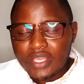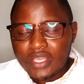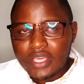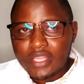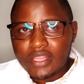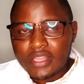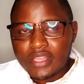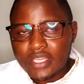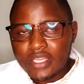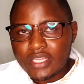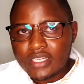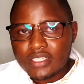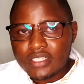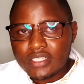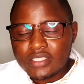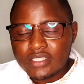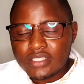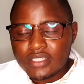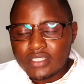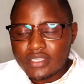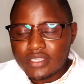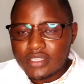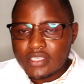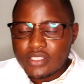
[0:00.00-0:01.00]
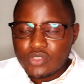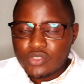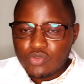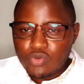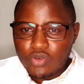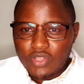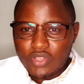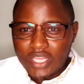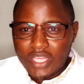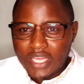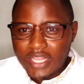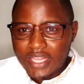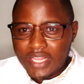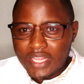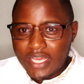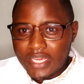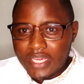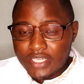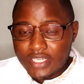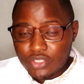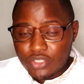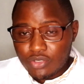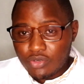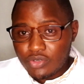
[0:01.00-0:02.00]
and then in this or the other,
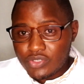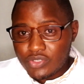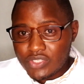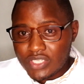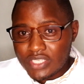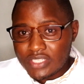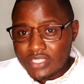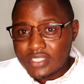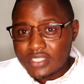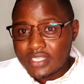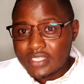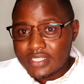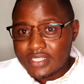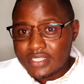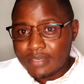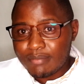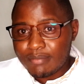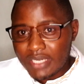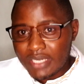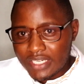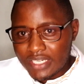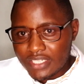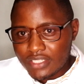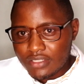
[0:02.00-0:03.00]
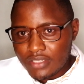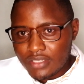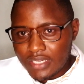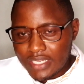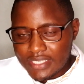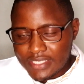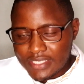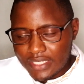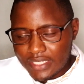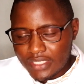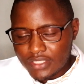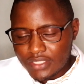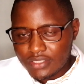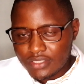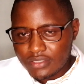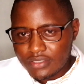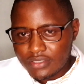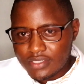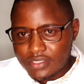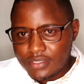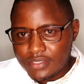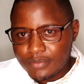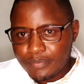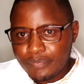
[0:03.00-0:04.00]
it causes some
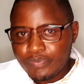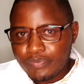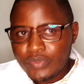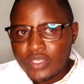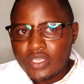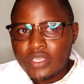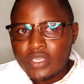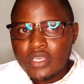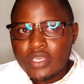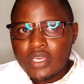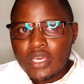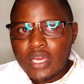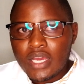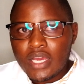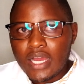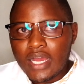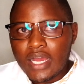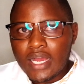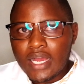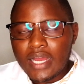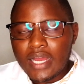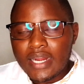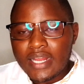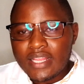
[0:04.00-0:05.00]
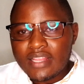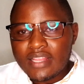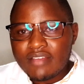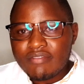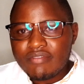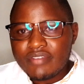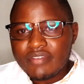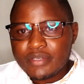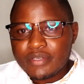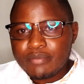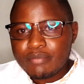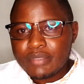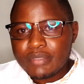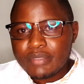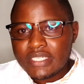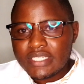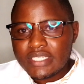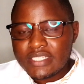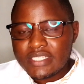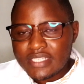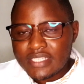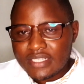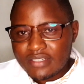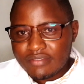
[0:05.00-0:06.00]
lacerations. Another very big
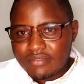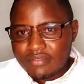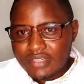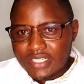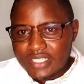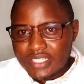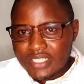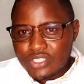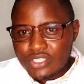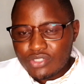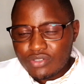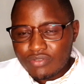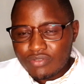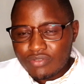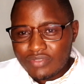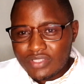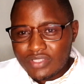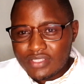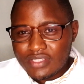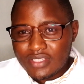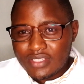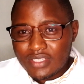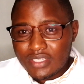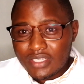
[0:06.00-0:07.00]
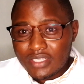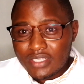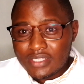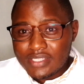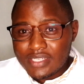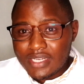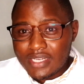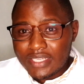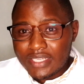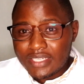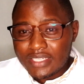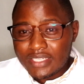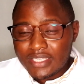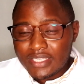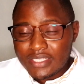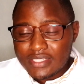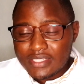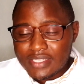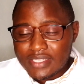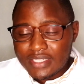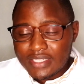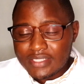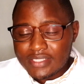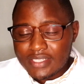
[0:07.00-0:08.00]
disadvantage of this thing is
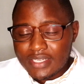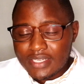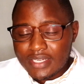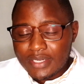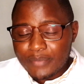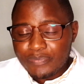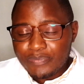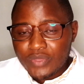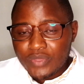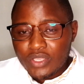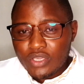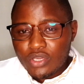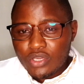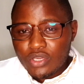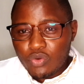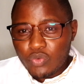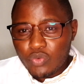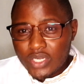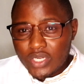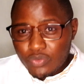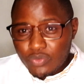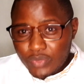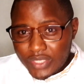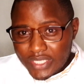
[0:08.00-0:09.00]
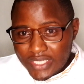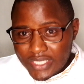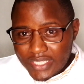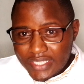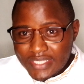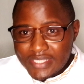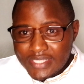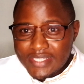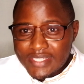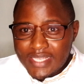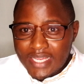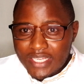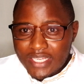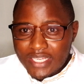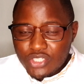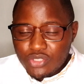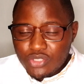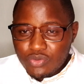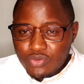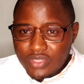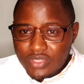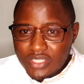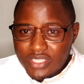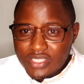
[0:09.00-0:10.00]
that when we insert
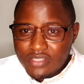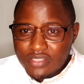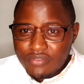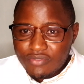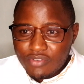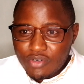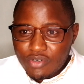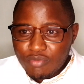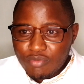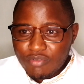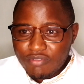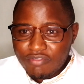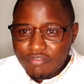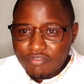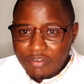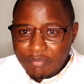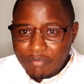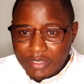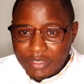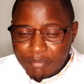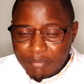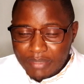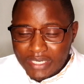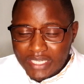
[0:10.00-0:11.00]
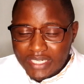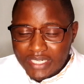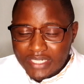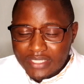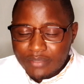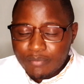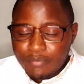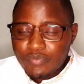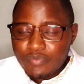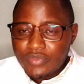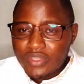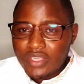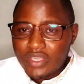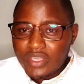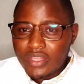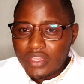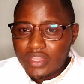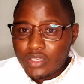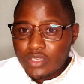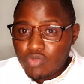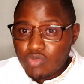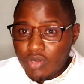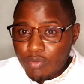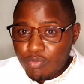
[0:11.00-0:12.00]
you this form of family planning,
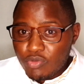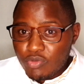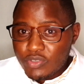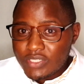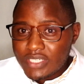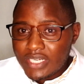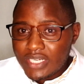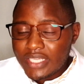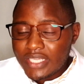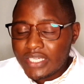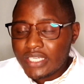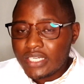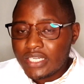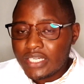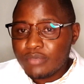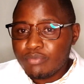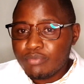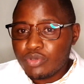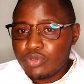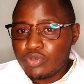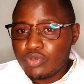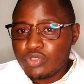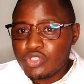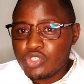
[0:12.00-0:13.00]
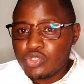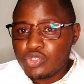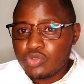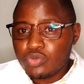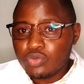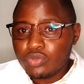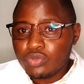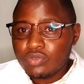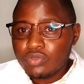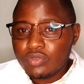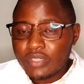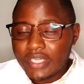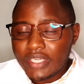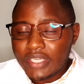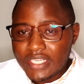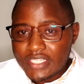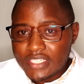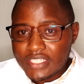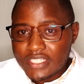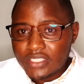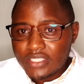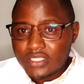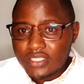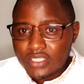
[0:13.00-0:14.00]
then you are most likely prone to
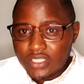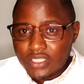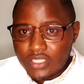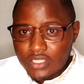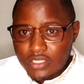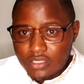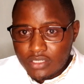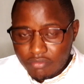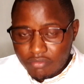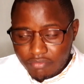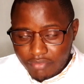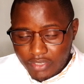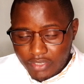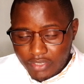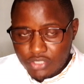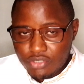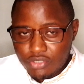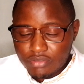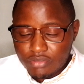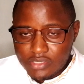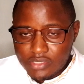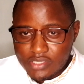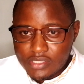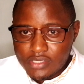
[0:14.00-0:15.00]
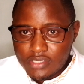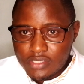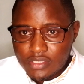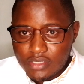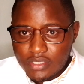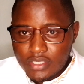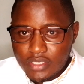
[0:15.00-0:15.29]
getting infections,